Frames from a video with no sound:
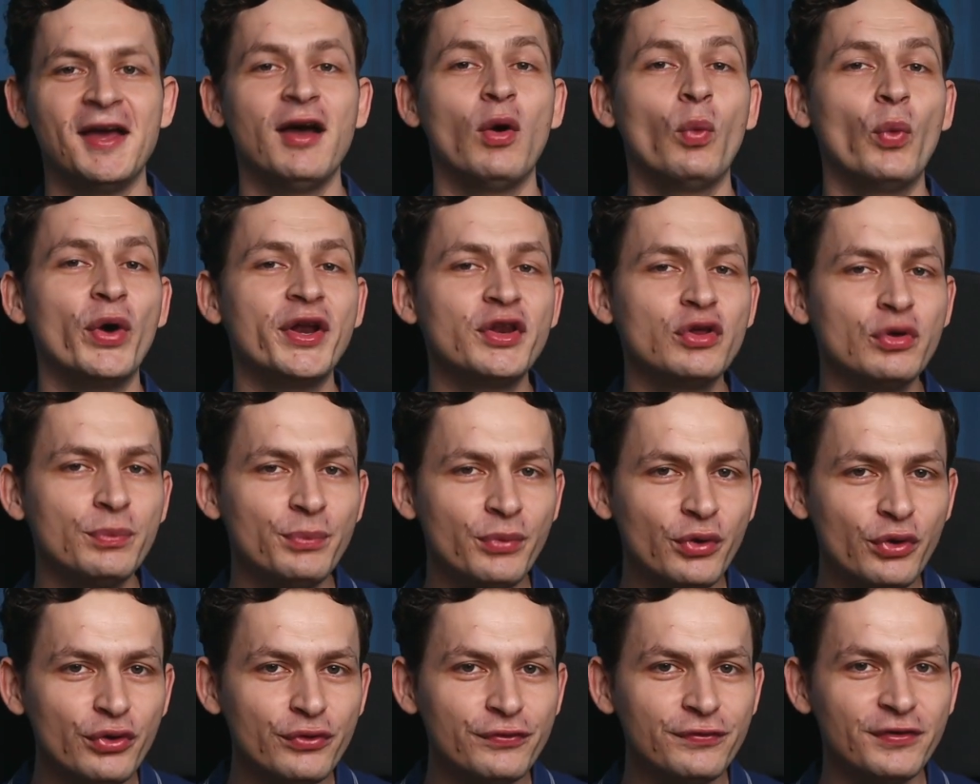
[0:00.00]
When you
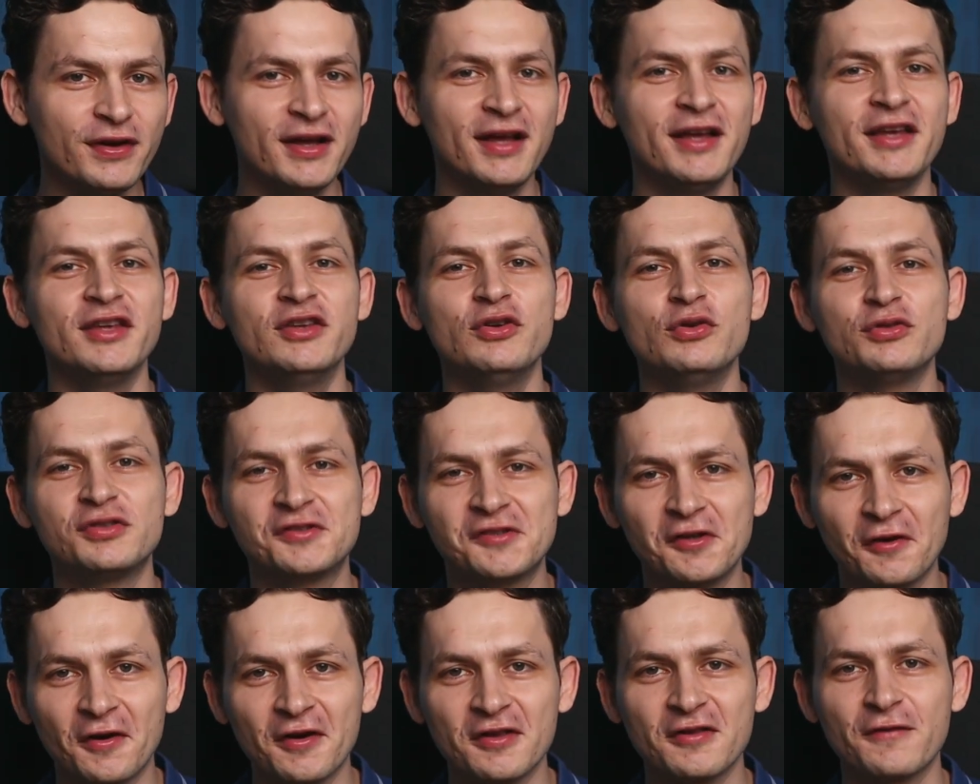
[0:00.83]
move, you
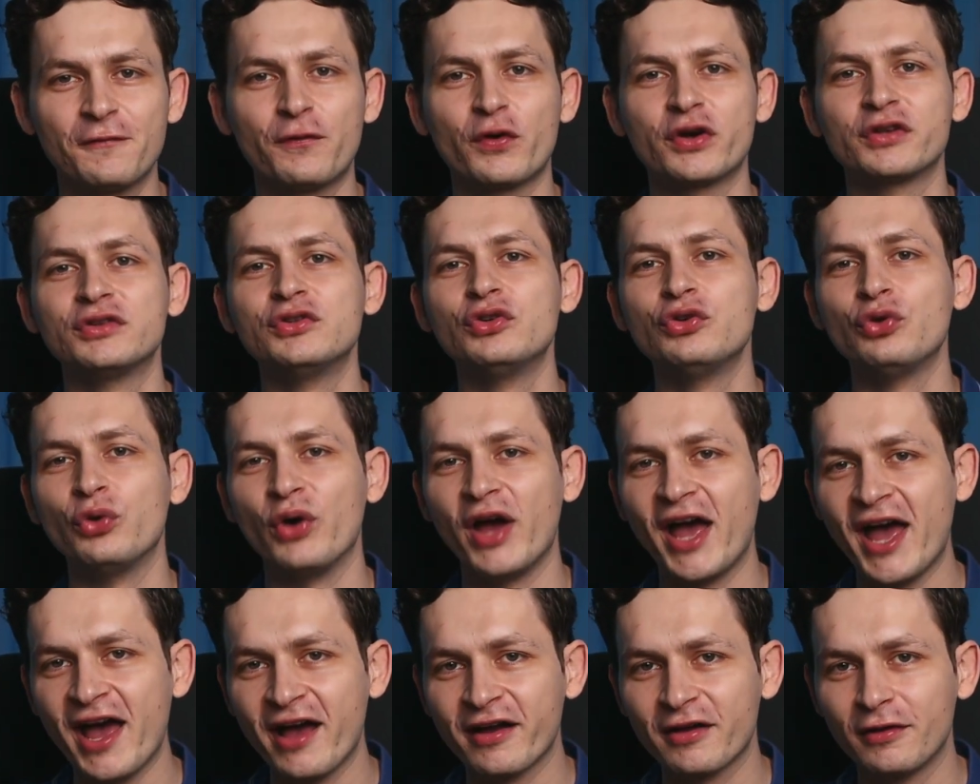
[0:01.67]
search for new
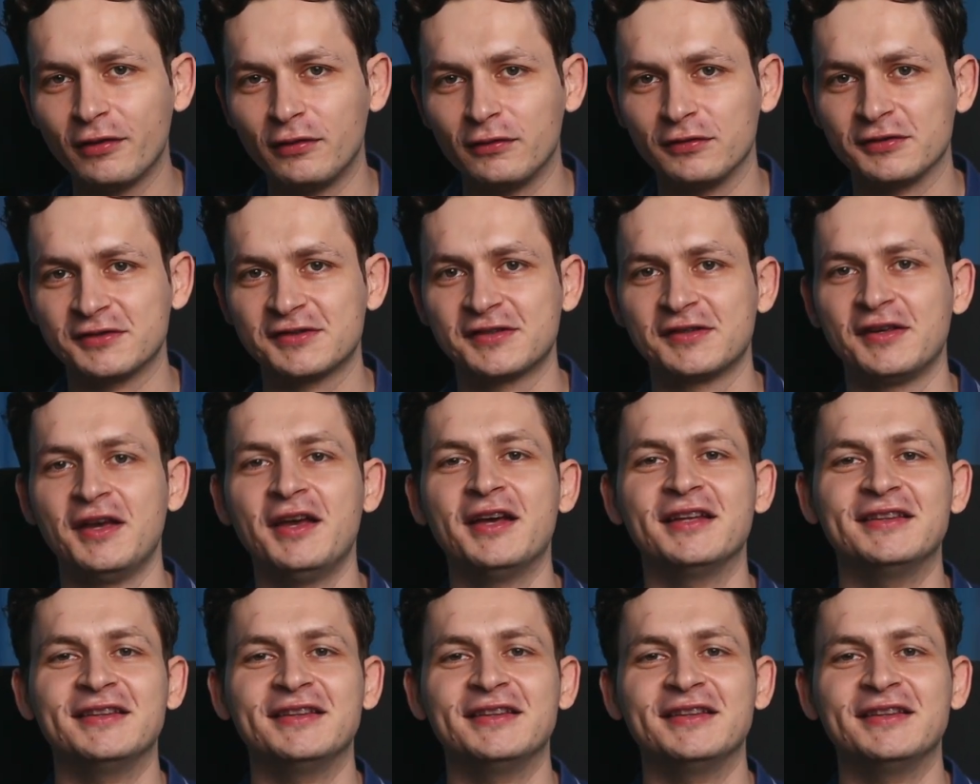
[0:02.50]
angles.